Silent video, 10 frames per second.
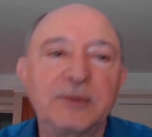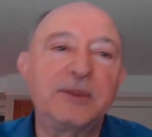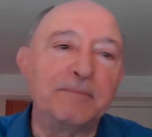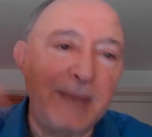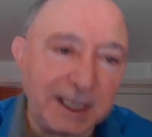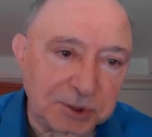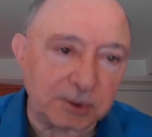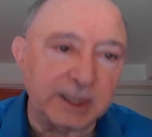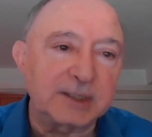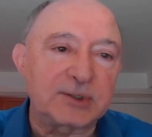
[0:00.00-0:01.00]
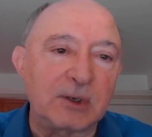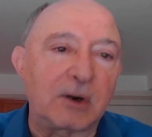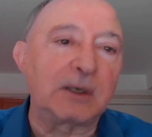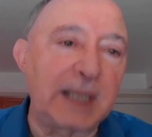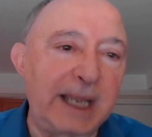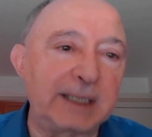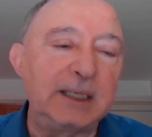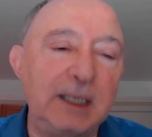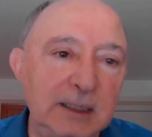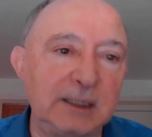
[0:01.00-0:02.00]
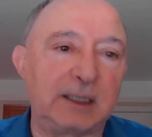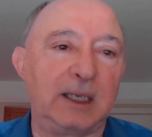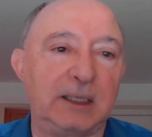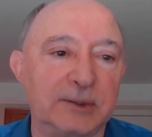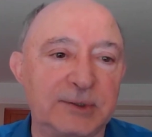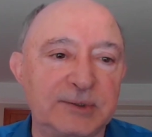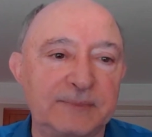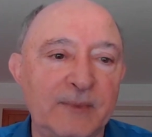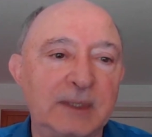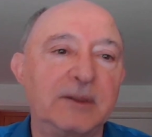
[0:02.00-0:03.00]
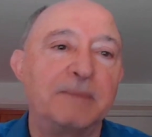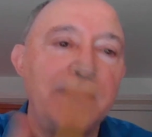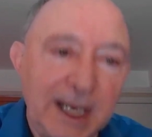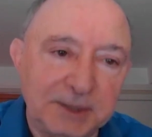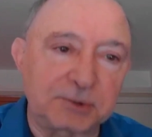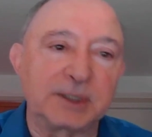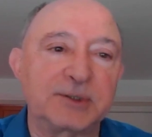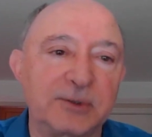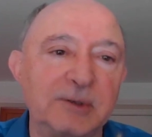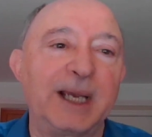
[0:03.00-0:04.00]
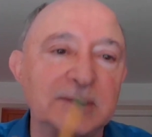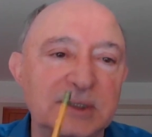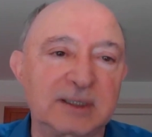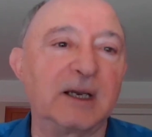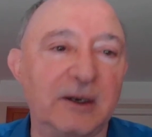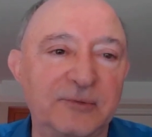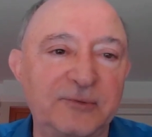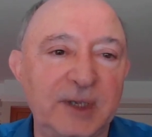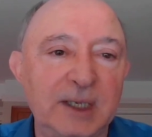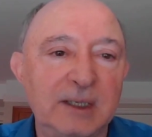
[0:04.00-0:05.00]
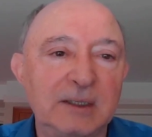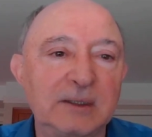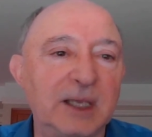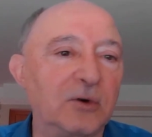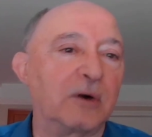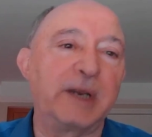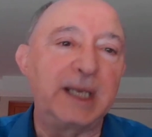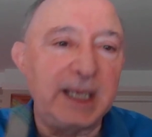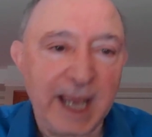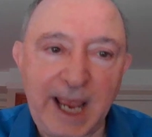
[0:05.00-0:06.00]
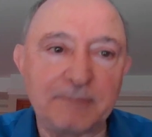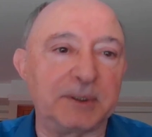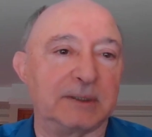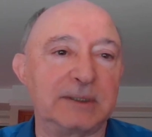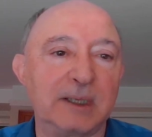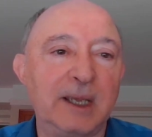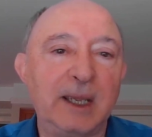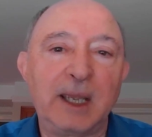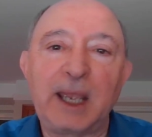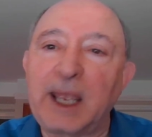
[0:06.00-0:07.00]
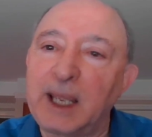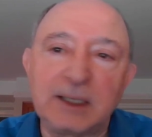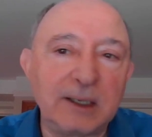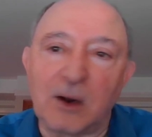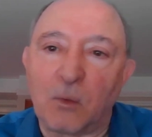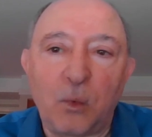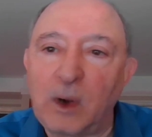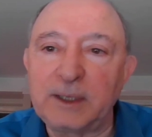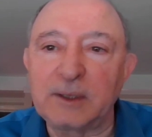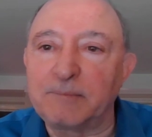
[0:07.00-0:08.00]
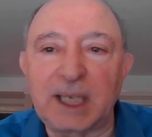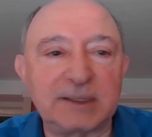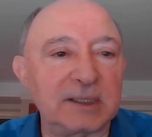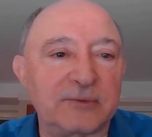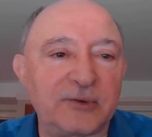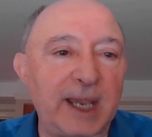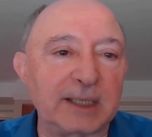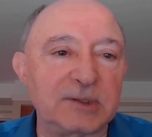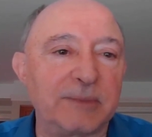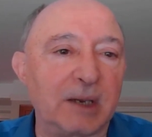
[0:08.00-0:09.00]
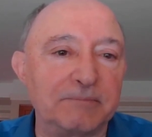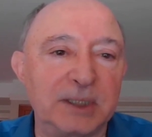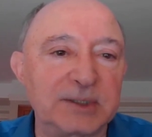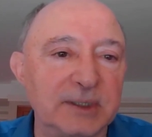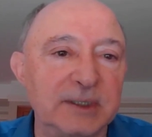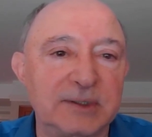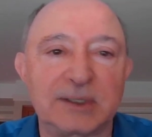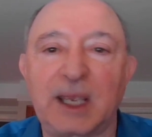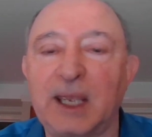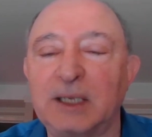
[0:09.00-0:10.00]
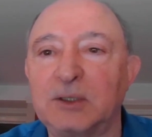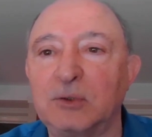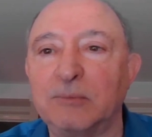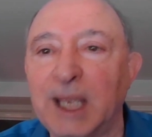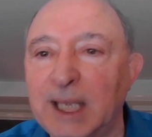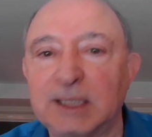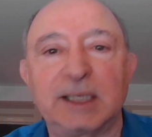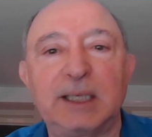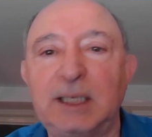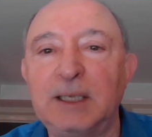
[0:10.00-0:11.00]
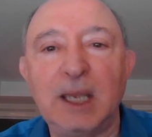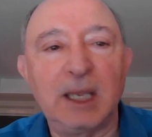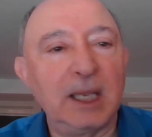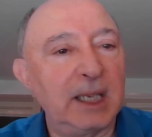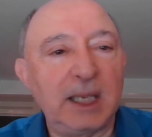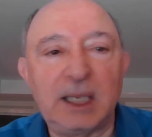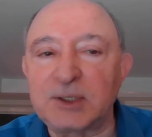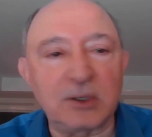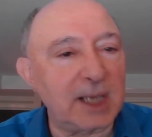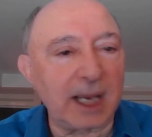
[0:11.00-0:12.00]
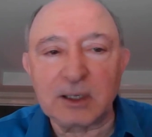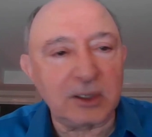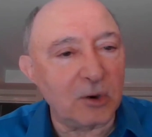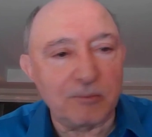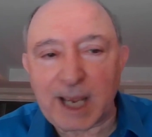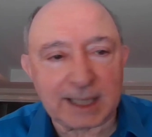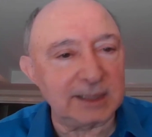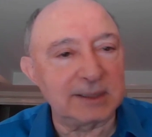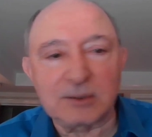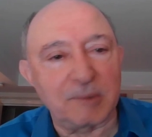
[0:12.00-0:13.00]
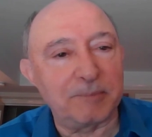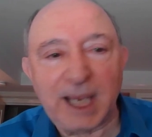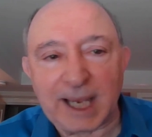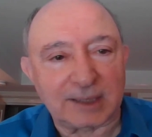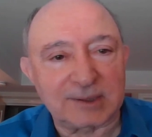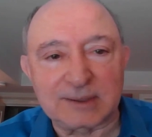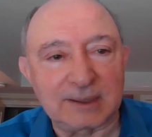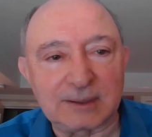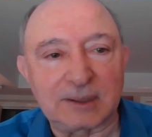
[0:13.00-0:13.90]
The metrics are lagging indicators. The metrics are about stuff that already happened. And, one of the basic facts about business and humanity is you're not going to go back into the past.